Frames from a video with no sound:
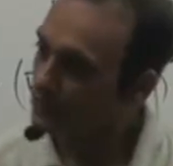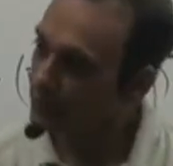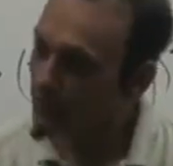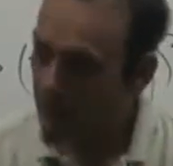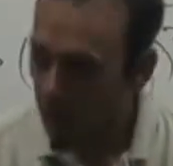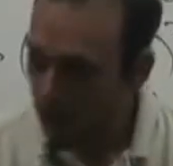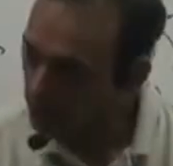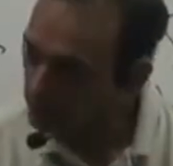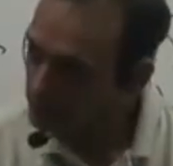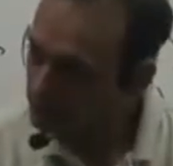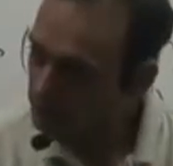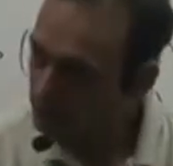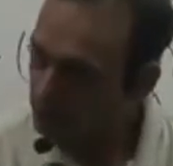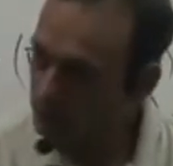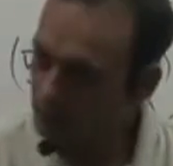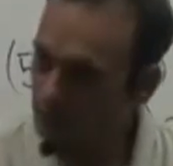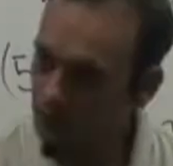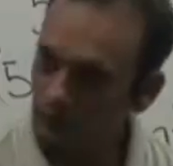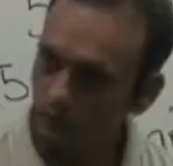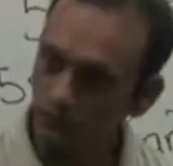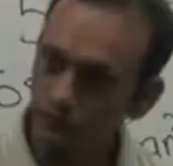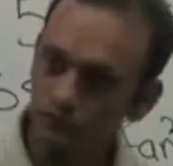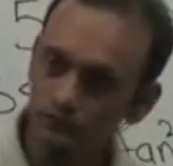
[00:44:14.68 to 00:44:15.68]
Clear?
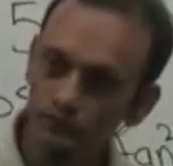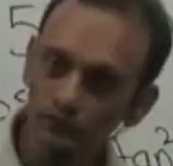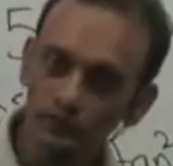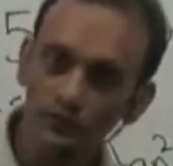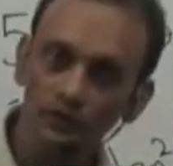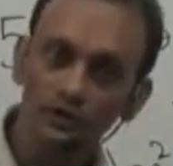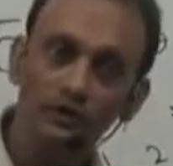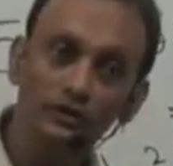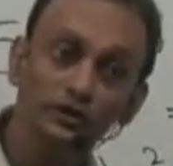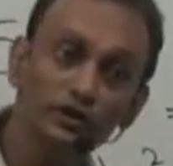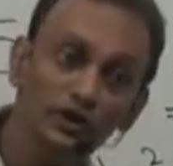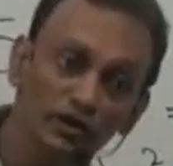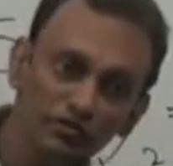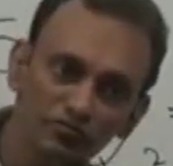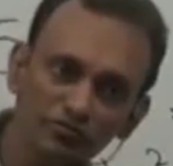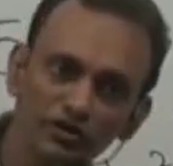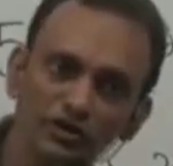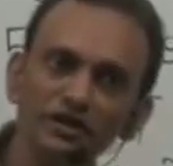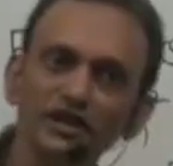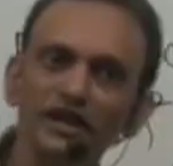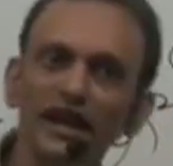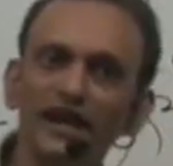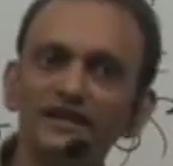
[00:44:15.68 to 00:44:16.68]
Drift
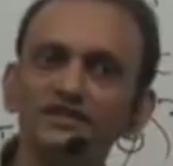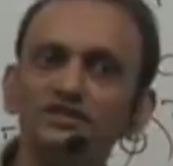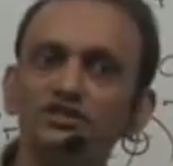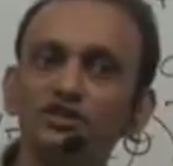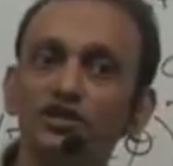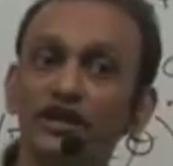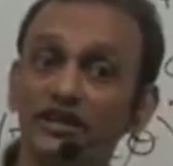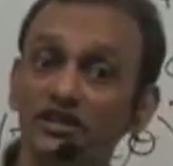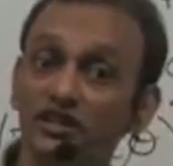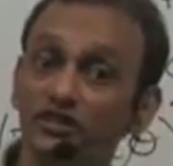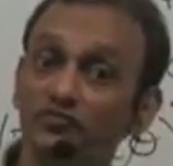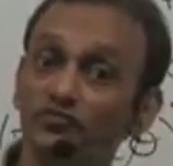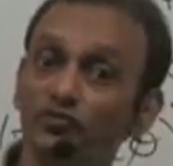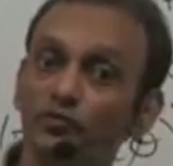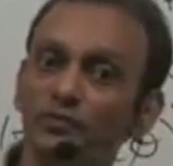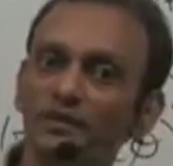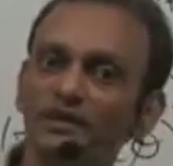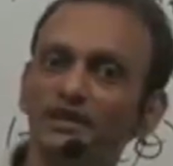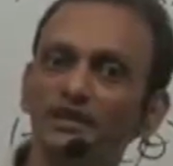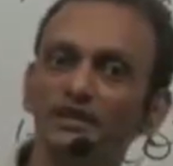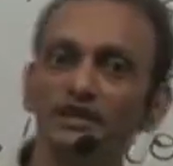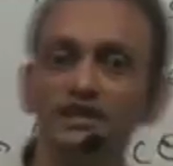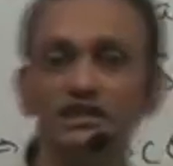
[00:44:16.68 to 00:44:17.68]
in the x direction would
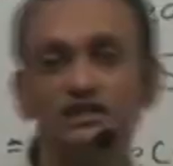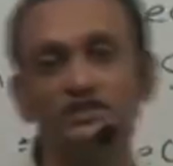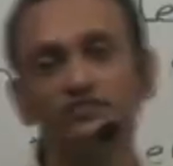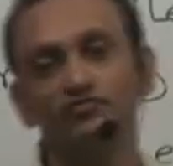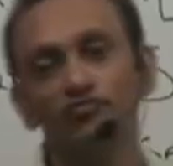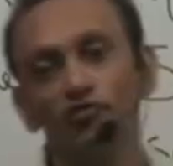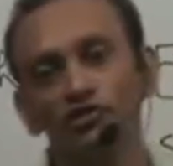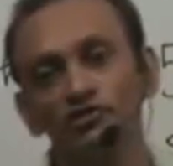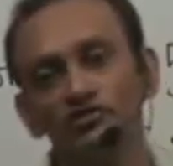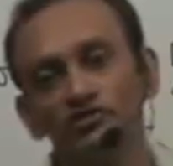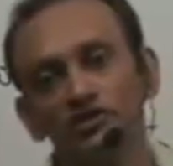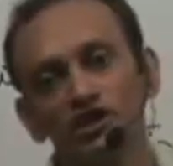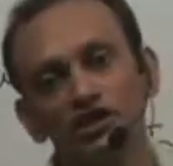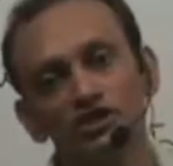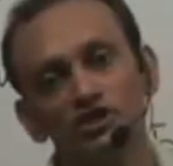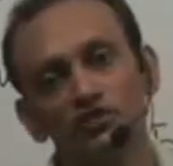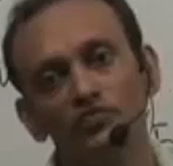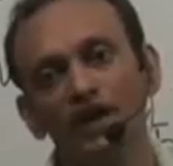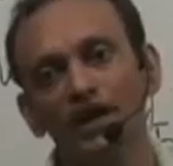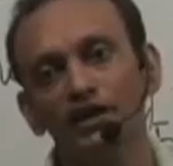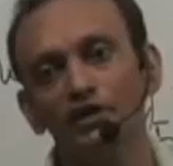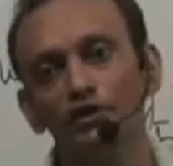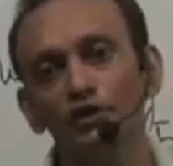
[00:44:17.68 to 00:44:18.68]
be the least for such
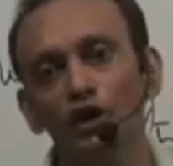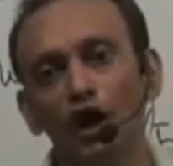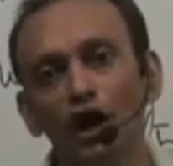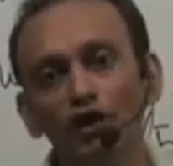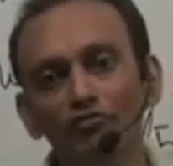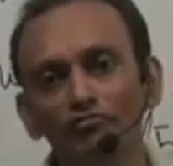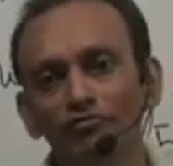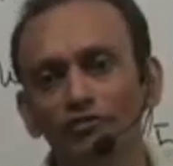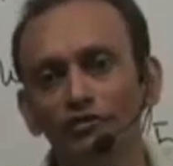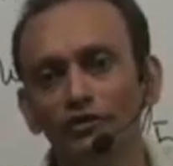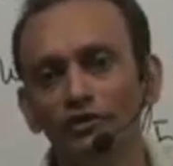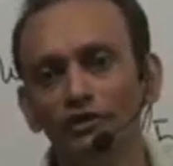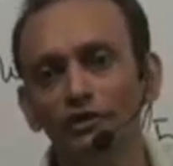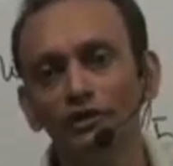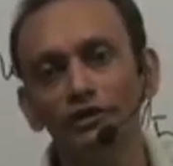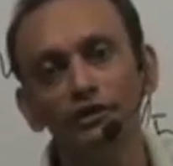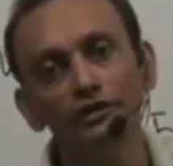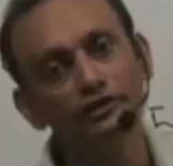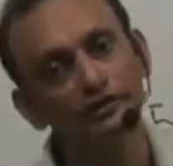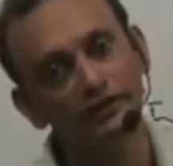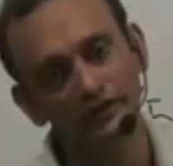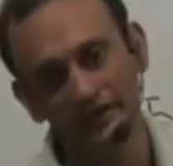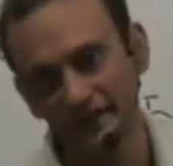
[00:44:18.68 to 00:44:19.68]
a value of
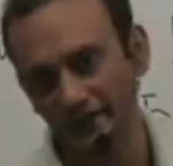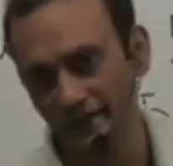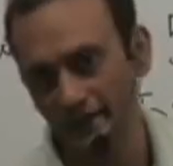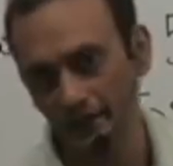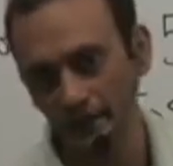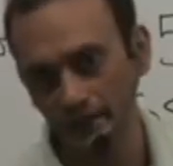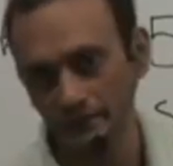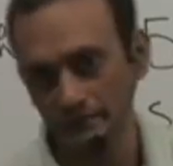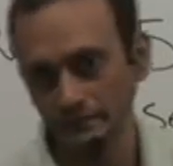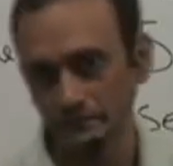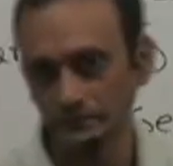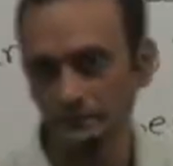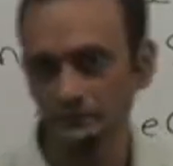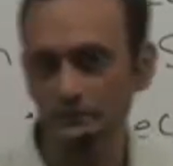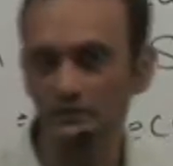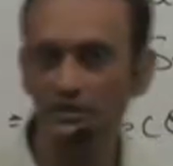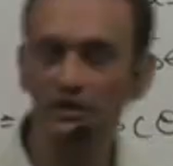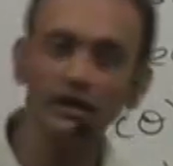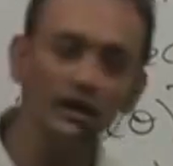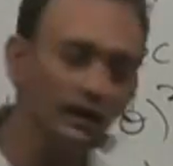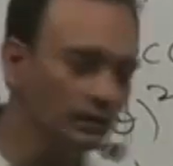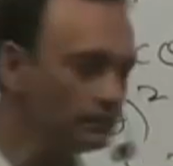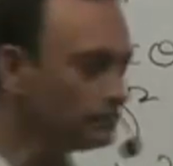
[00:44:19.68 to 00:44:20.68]
theta.
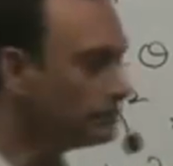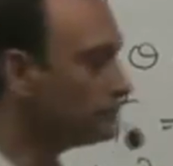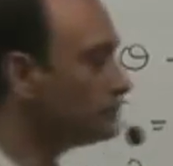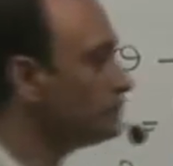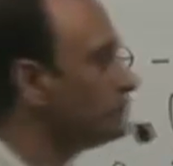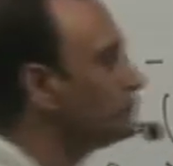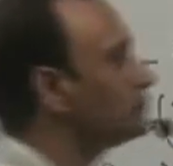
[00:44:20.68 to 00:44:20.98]
Clear?